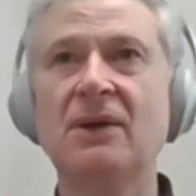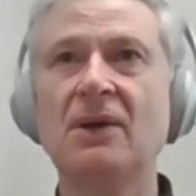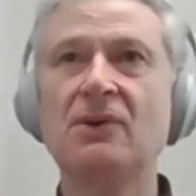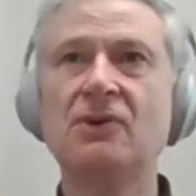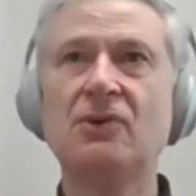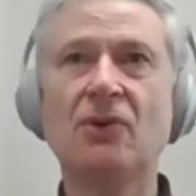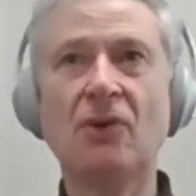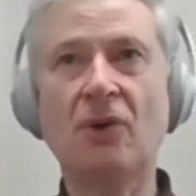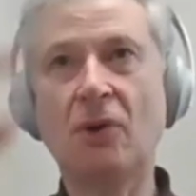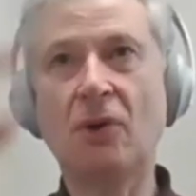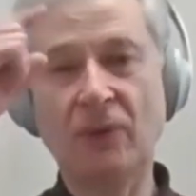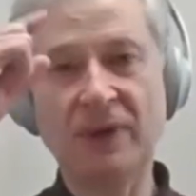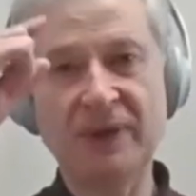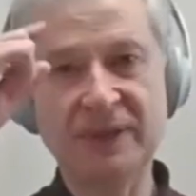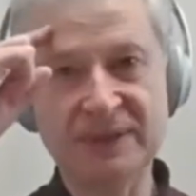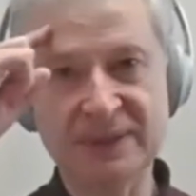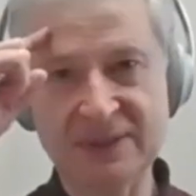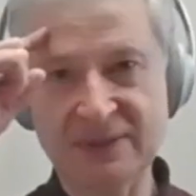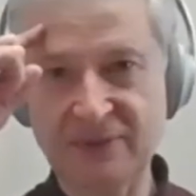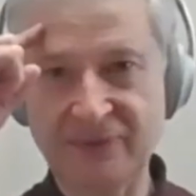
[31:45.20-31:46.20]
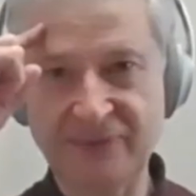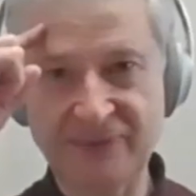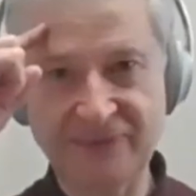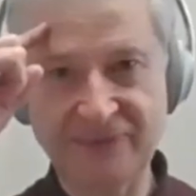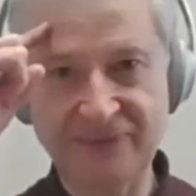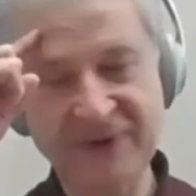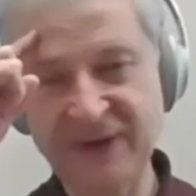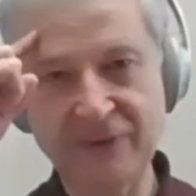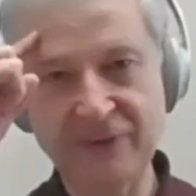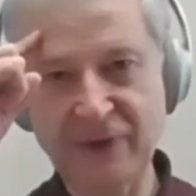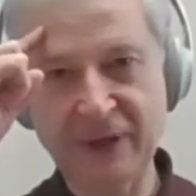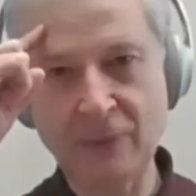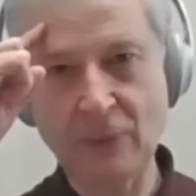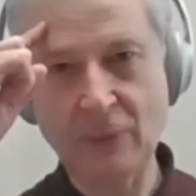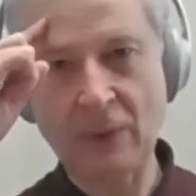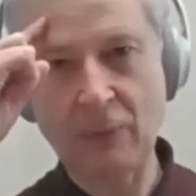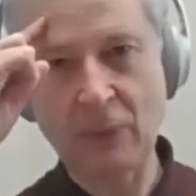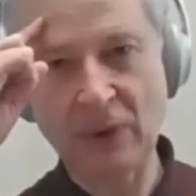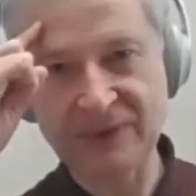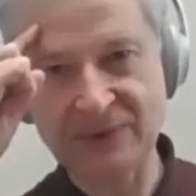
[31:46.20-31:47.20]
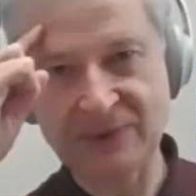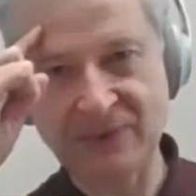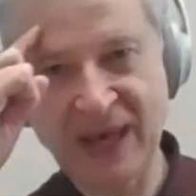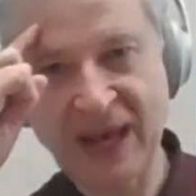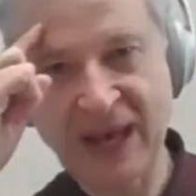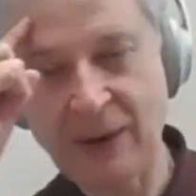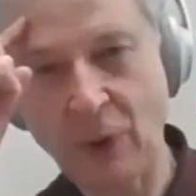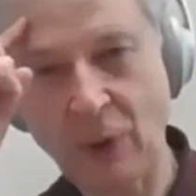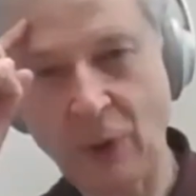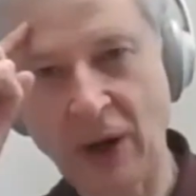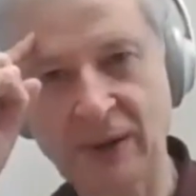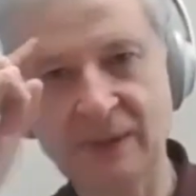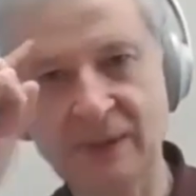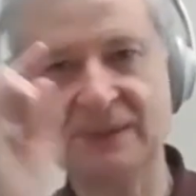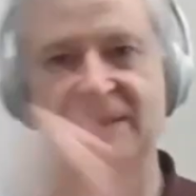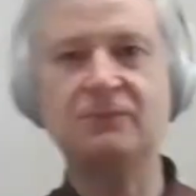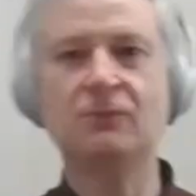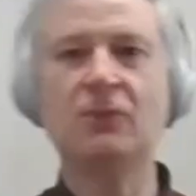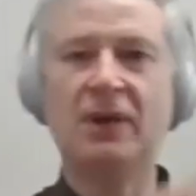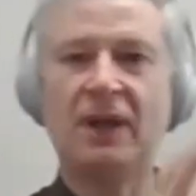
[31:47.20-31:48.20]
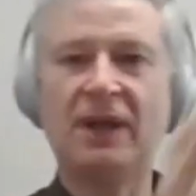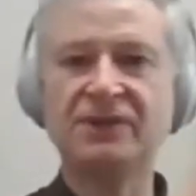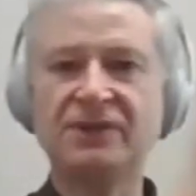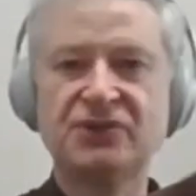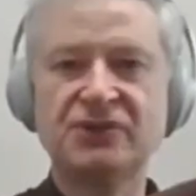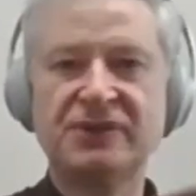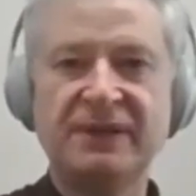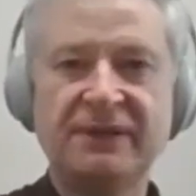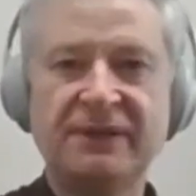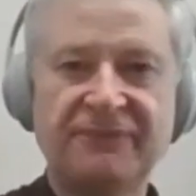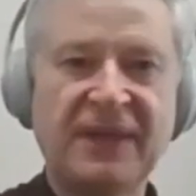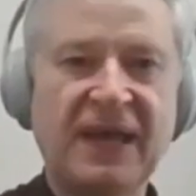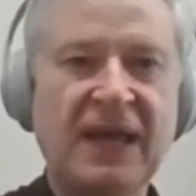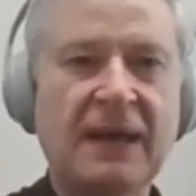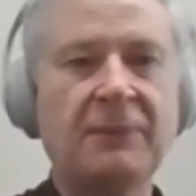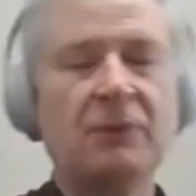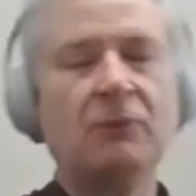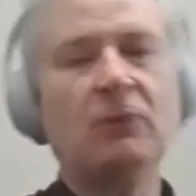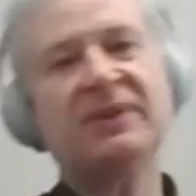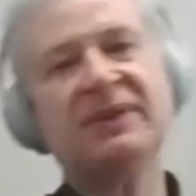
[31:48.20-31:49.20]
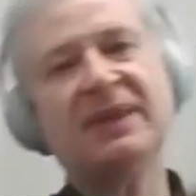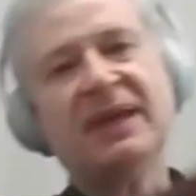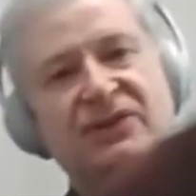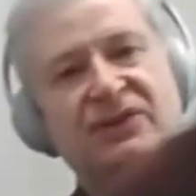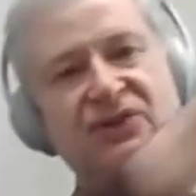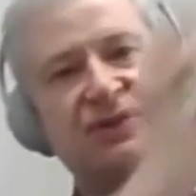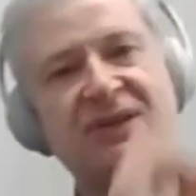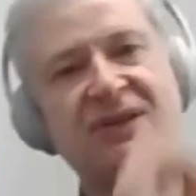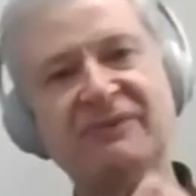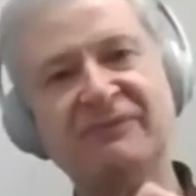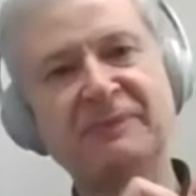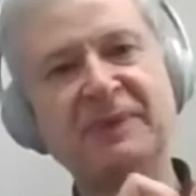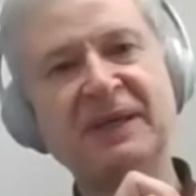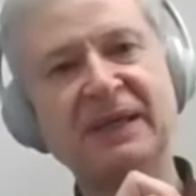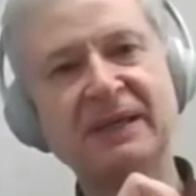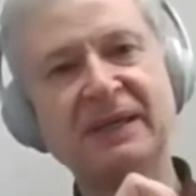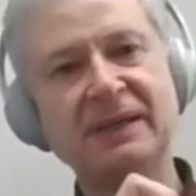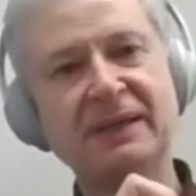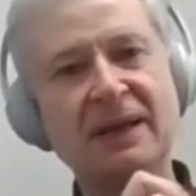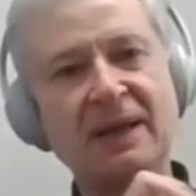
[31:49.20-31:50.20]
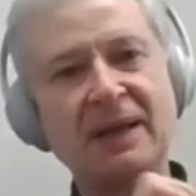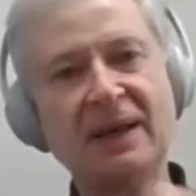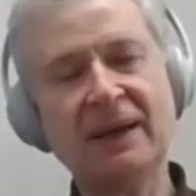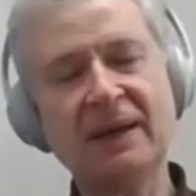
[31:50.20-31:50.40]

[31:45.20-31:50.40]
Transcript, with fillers: you're always sort of figuring, well, what do they want and what I should give them and what they should give me.